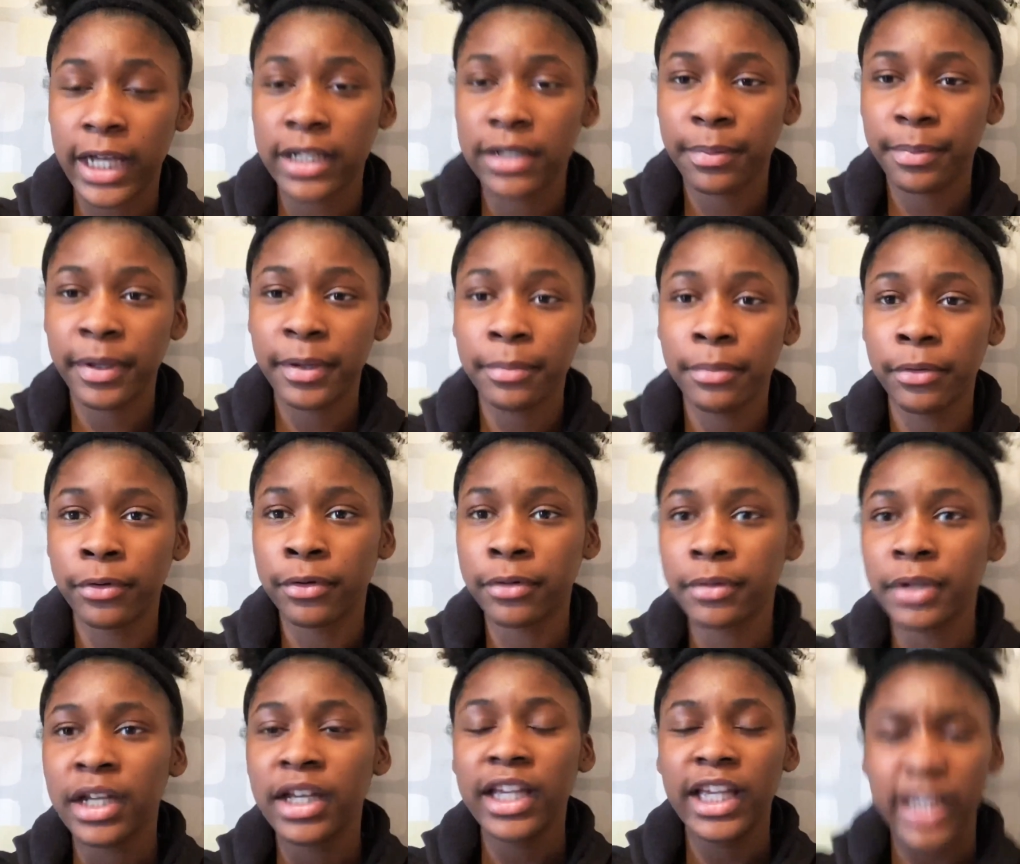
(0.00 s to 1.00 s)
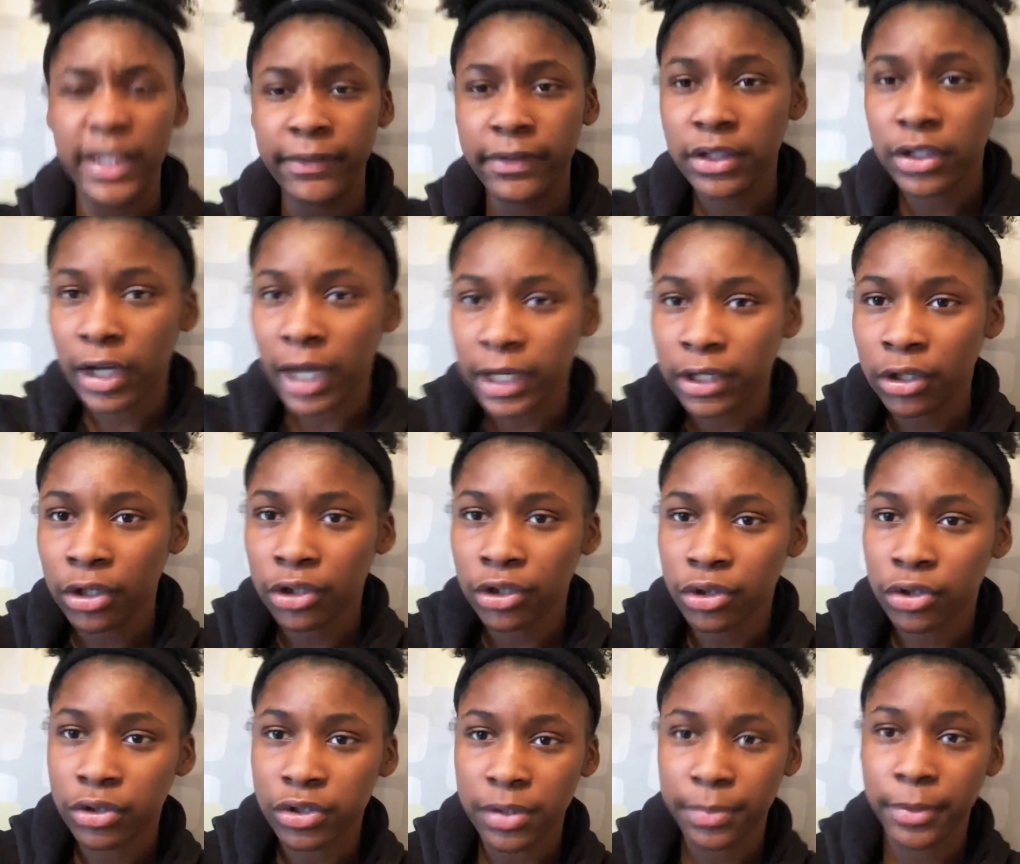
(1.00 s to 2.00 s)
a bit more, even though I know you're
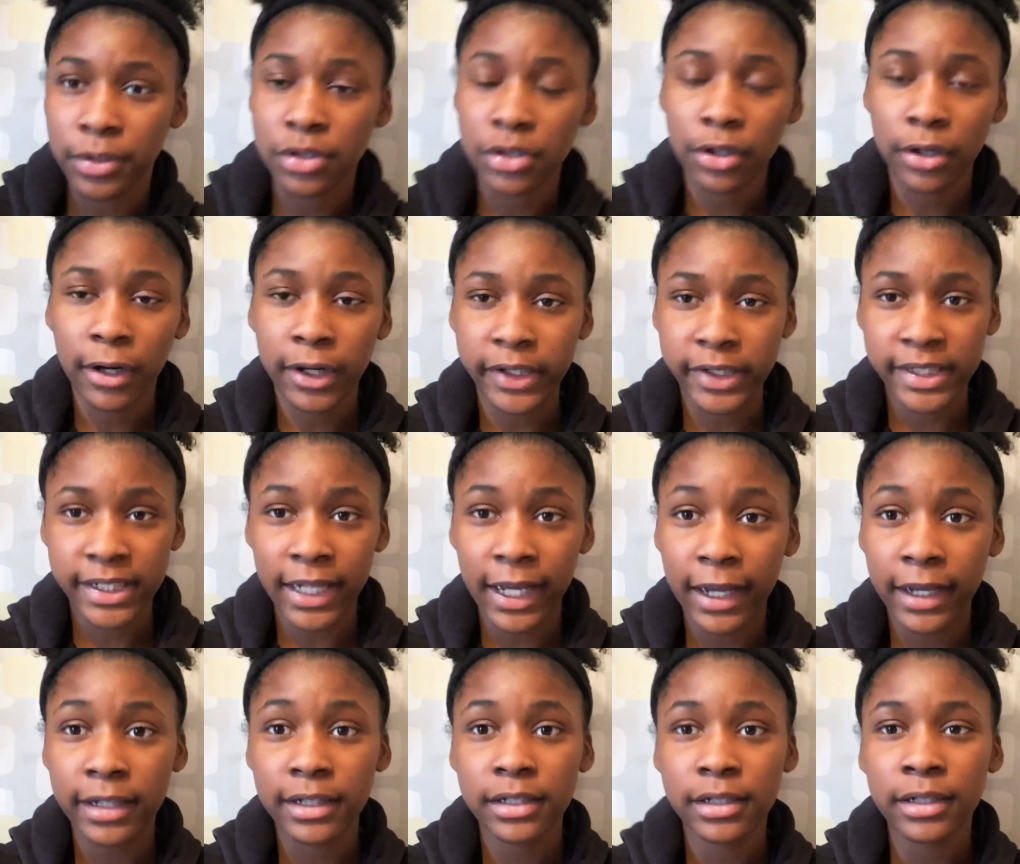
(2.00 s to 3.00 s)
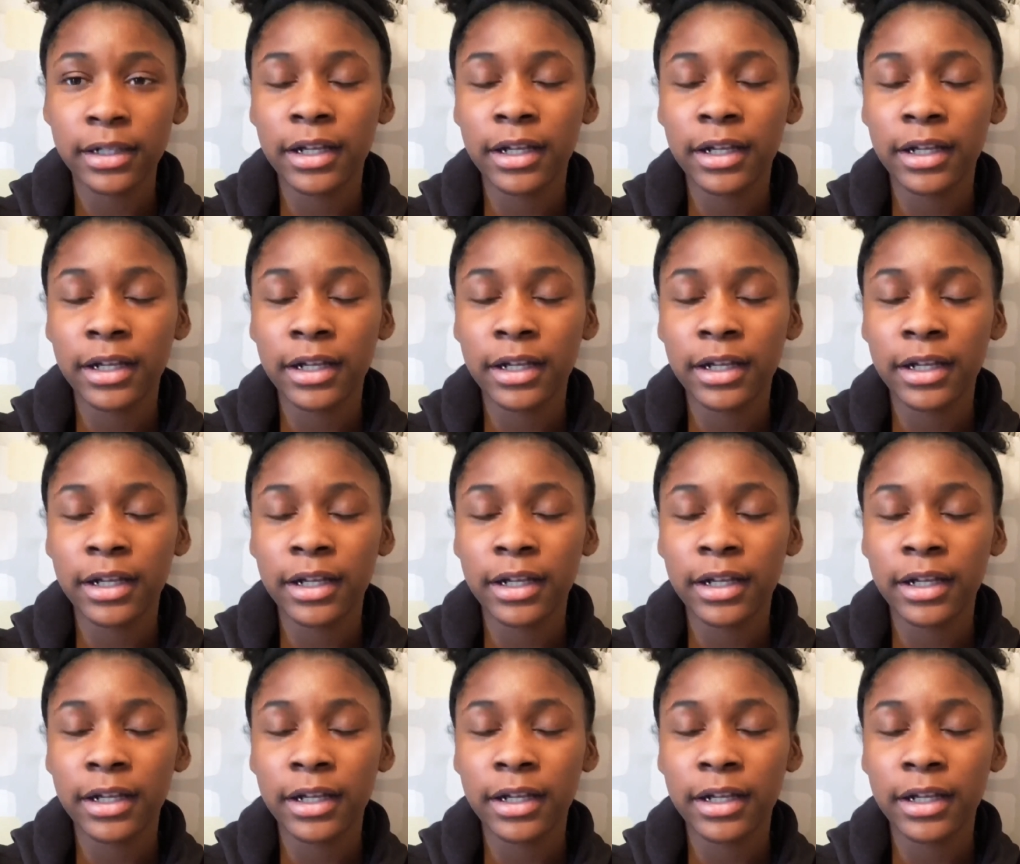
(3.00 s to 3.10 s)
not supposed to go outside.